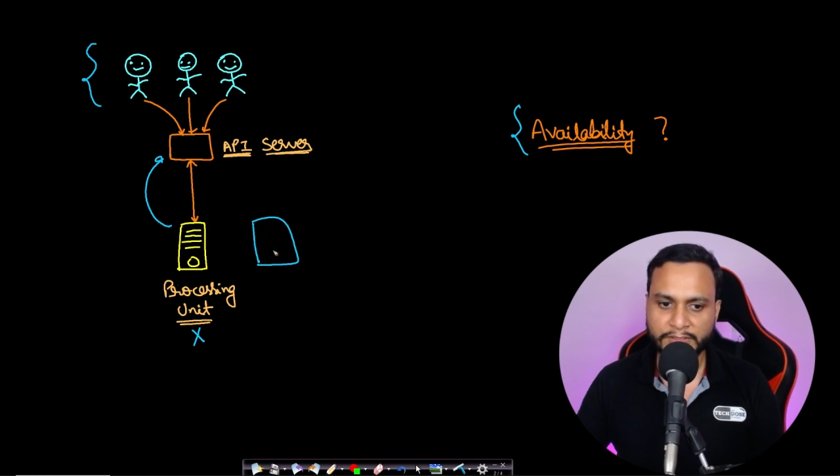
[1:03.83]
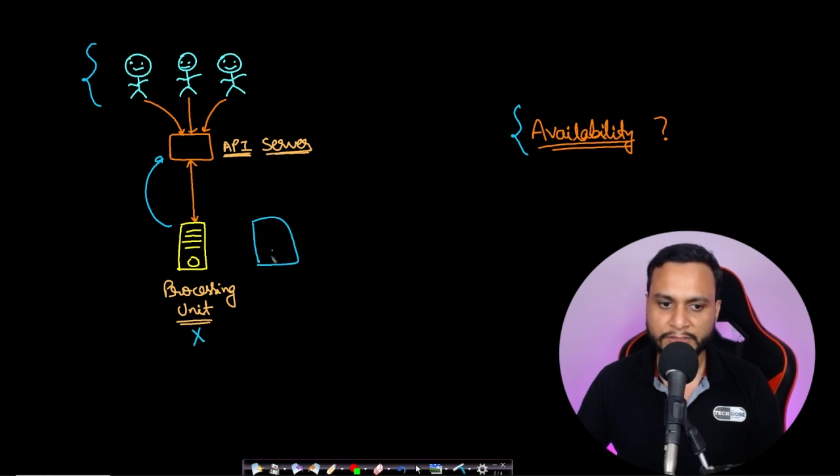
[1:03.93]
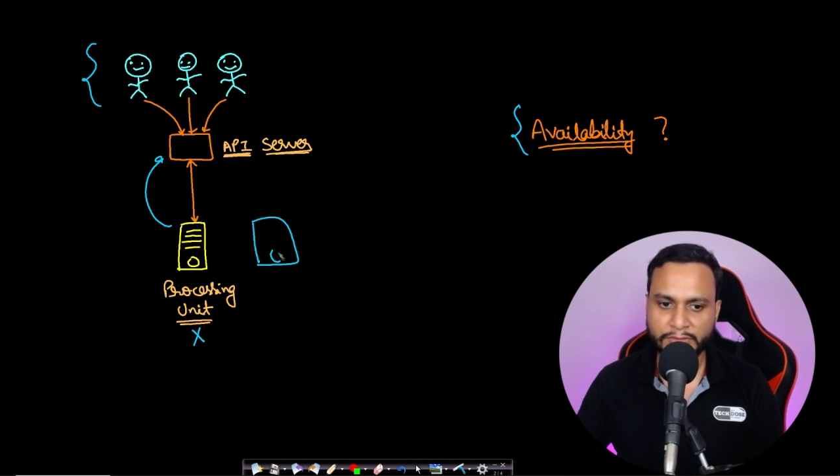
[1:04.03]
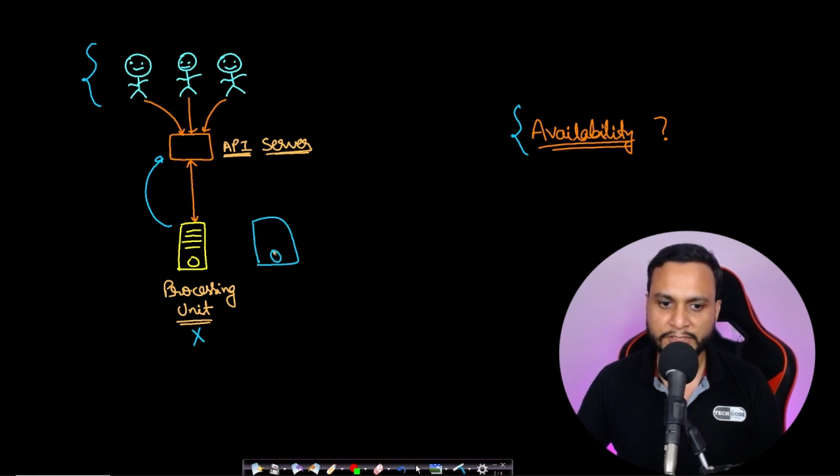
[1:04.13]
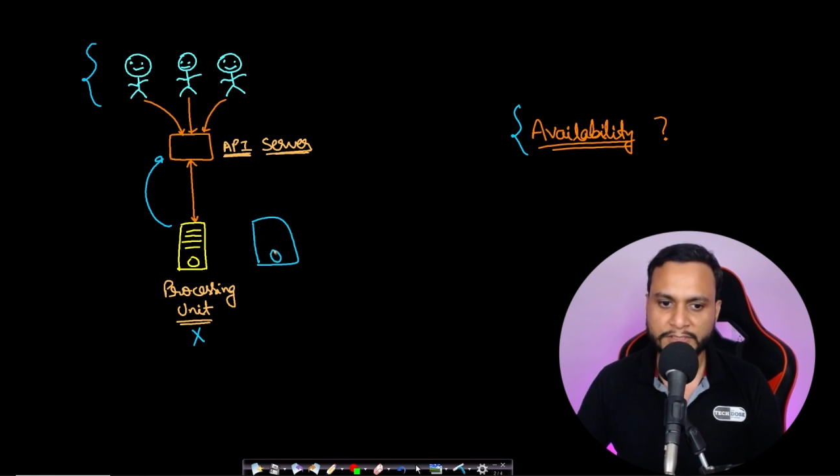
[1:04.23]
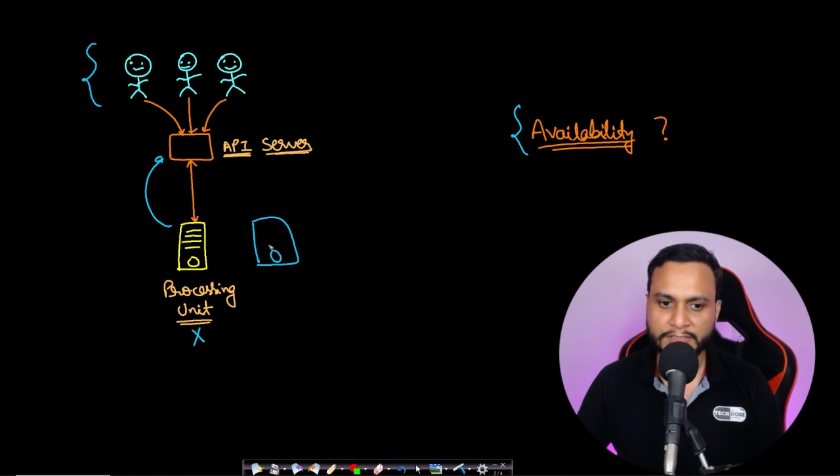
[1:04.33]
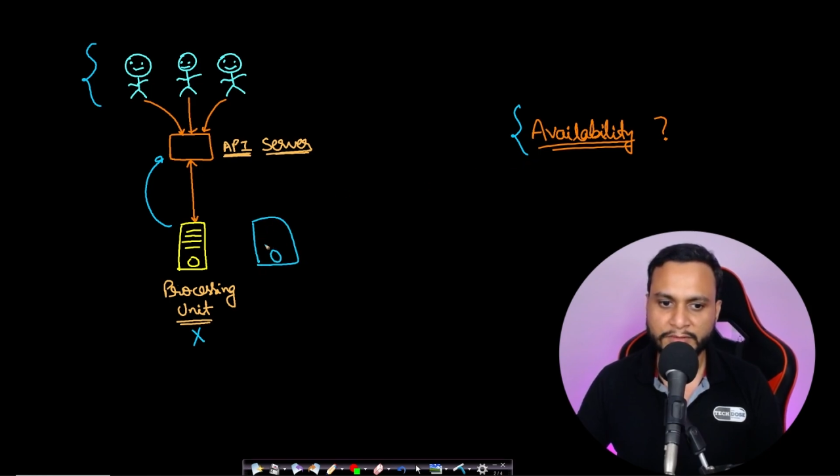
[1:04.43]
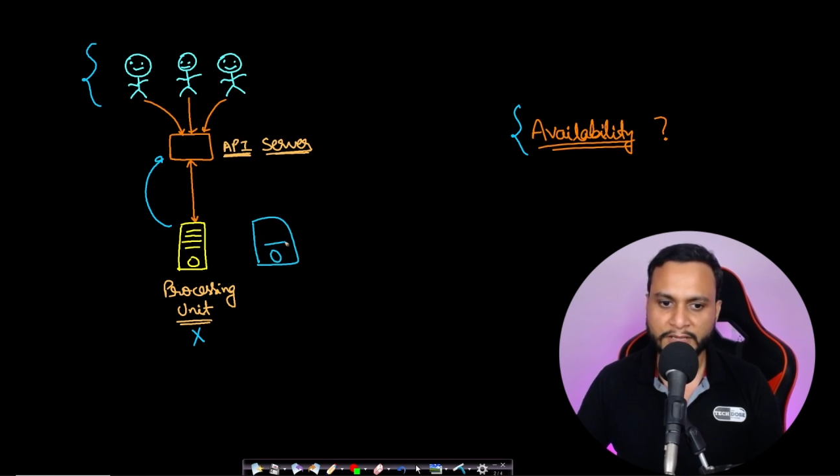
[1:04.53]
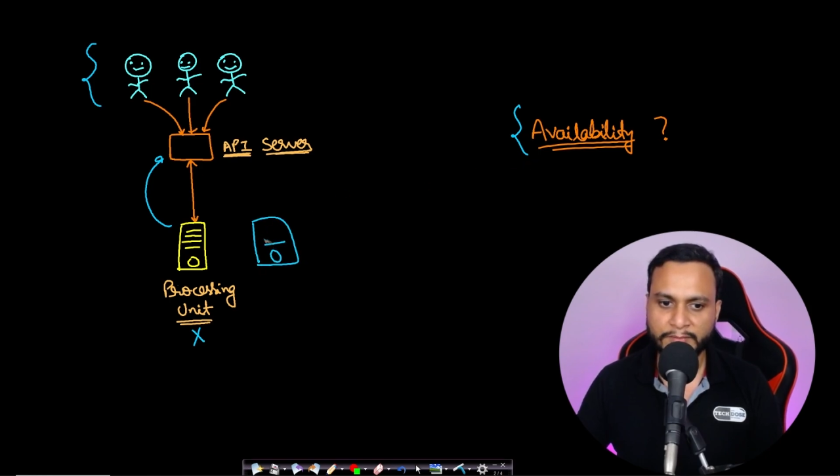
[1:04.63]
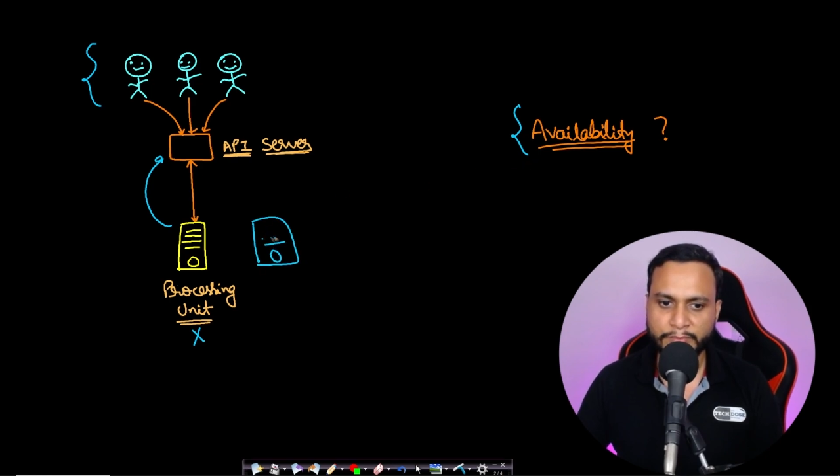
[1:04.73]
So let's say
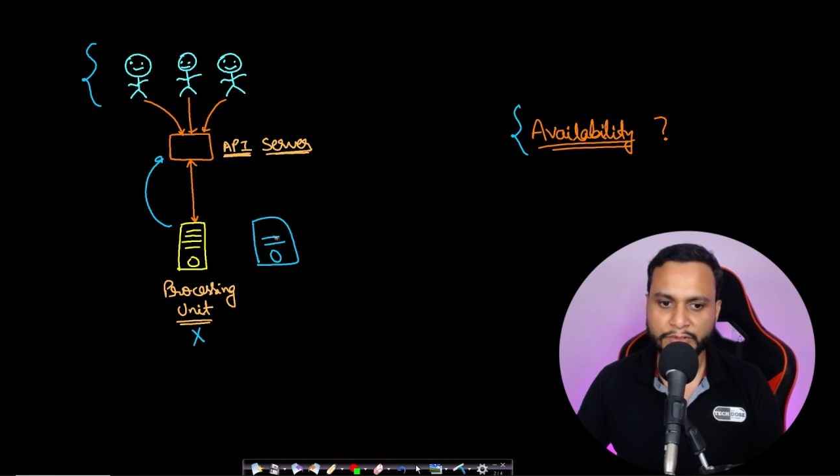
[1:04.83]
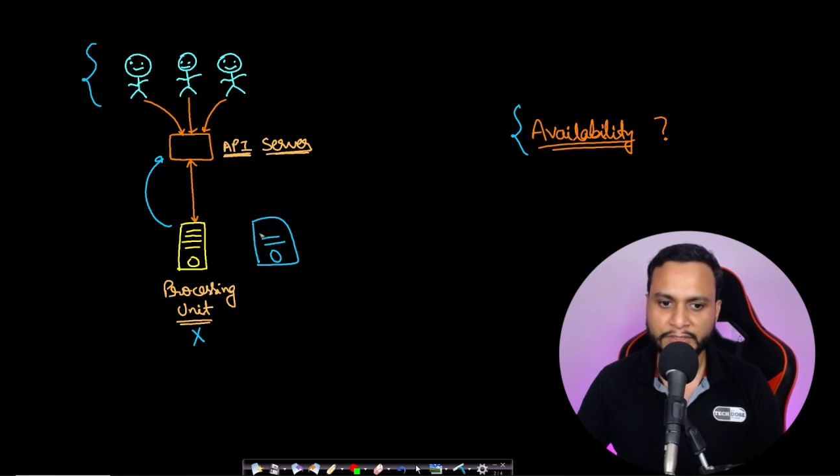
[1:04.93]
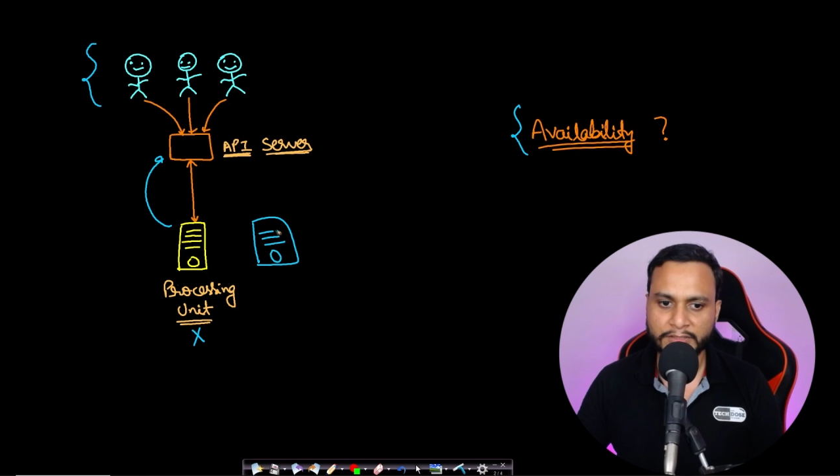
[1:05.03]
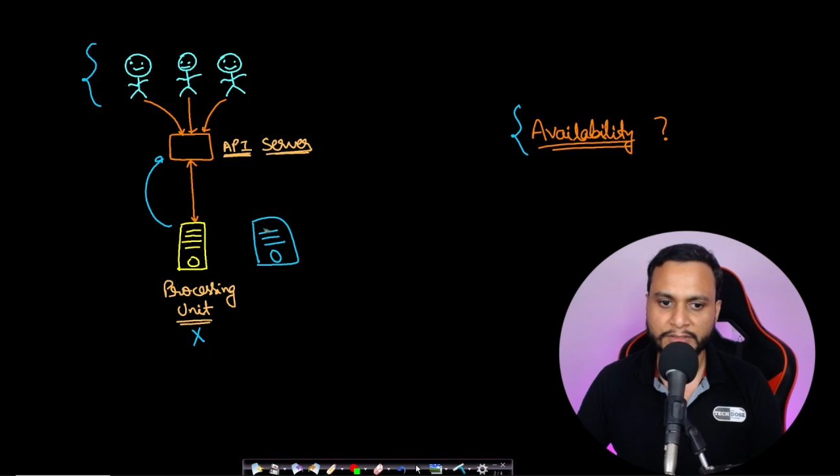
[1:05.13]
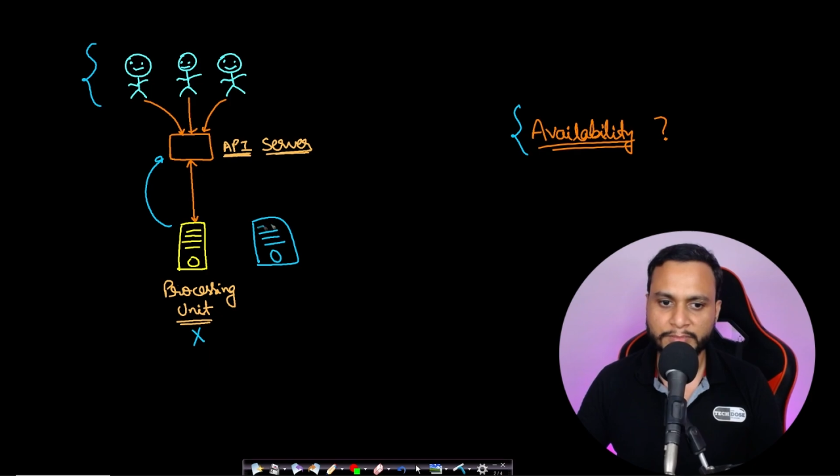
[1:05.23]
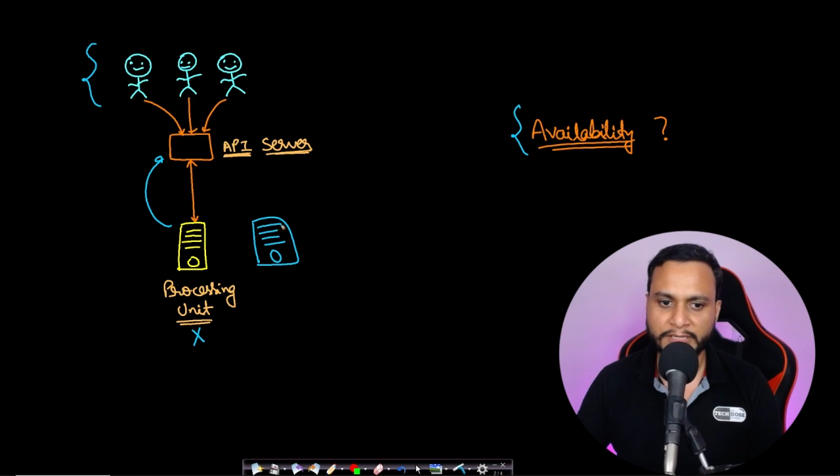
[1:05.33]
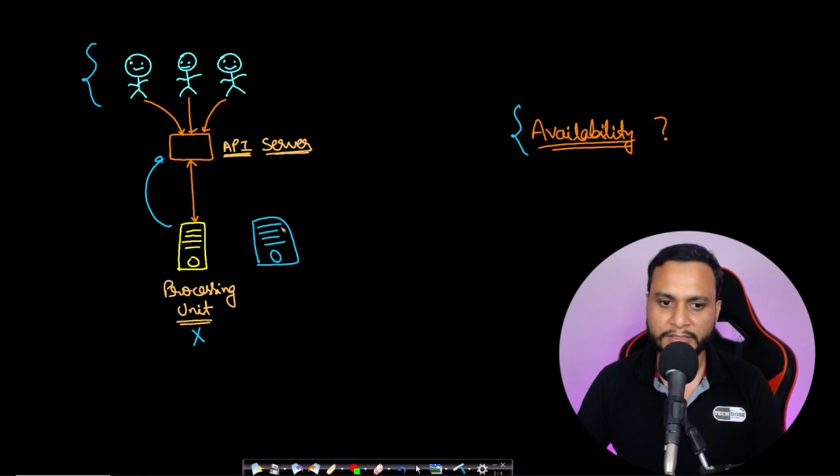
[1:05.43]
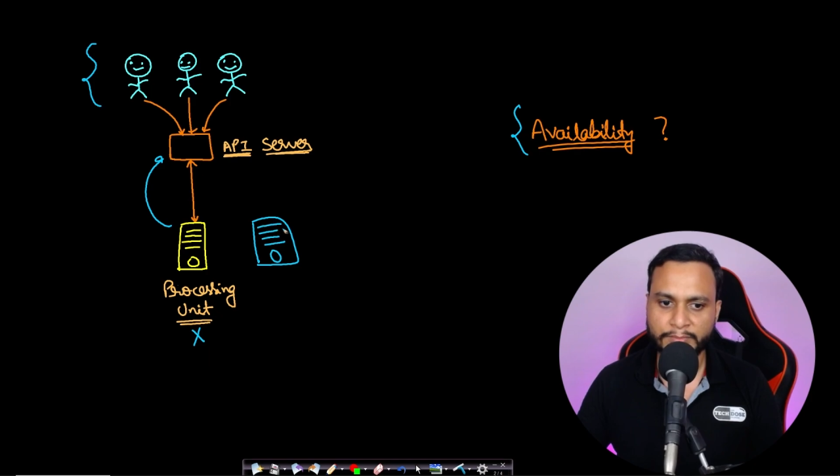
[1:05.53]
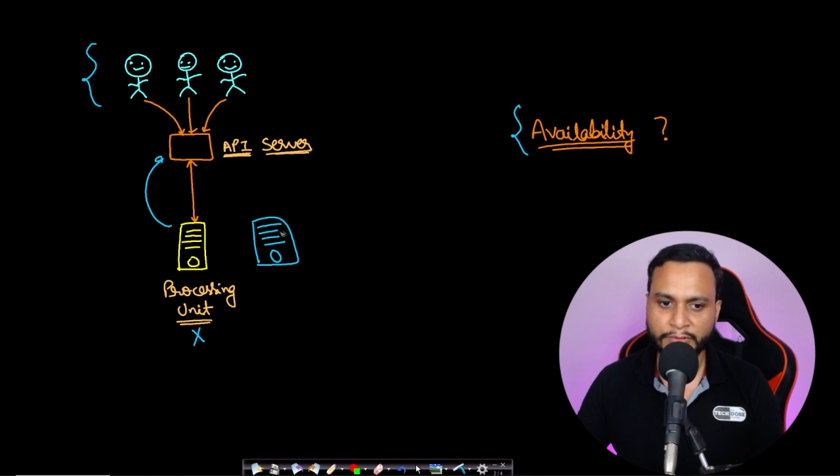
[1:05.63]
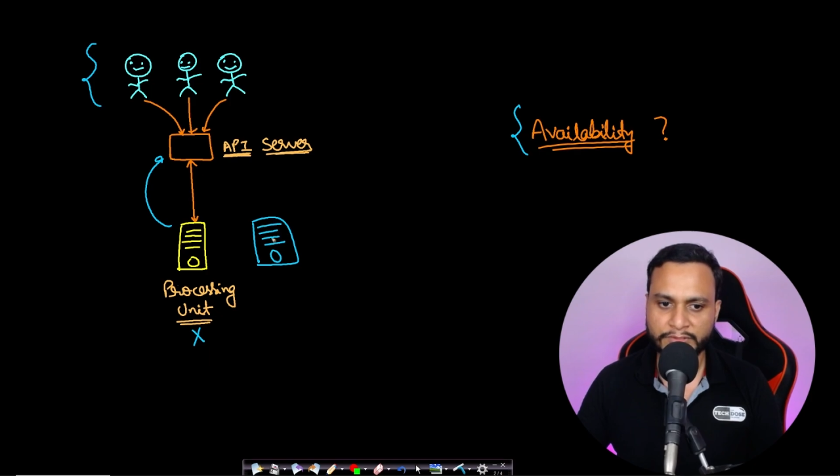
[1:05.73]
we have put another
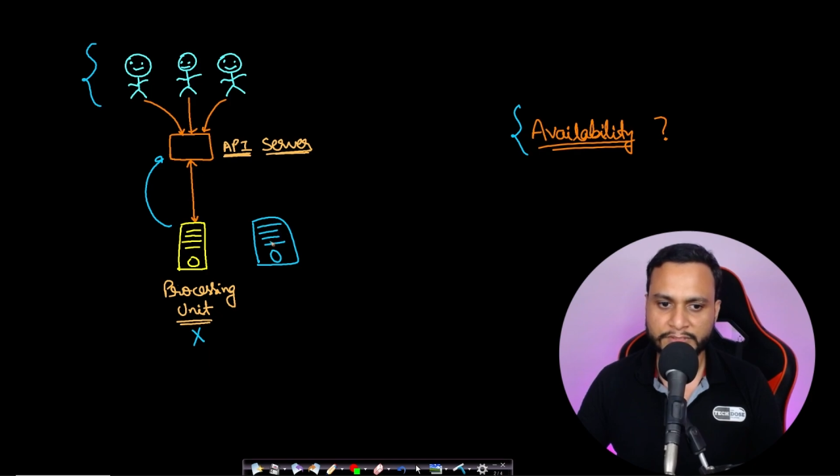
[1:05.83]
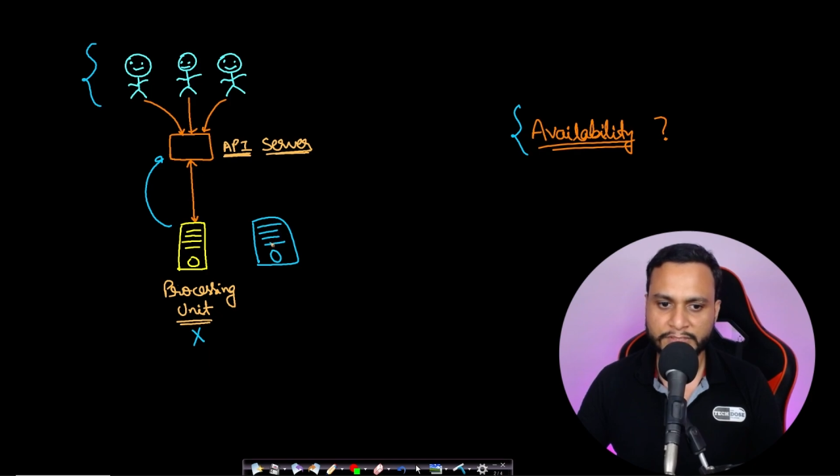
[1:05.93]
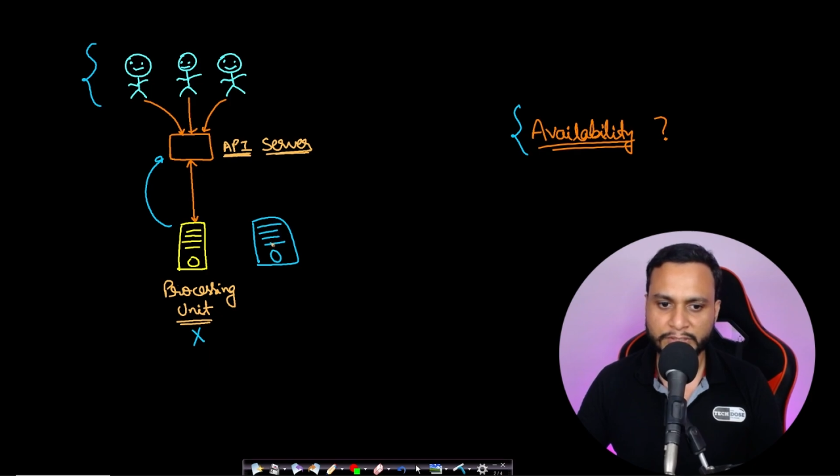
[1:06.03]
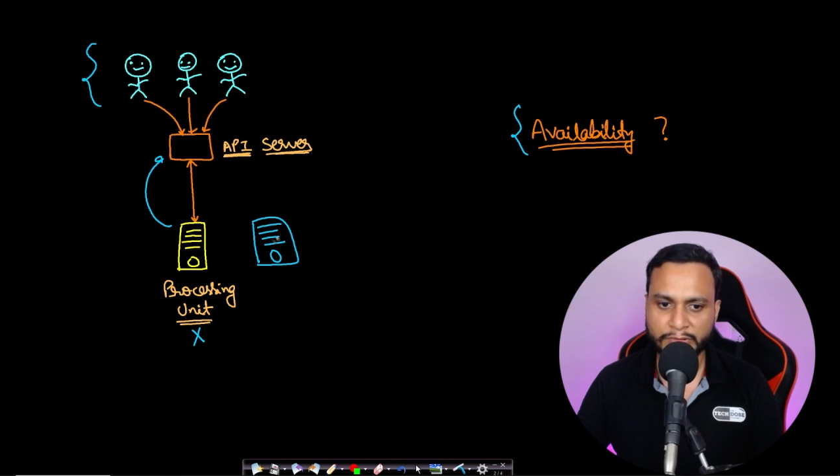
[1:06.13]
backup processing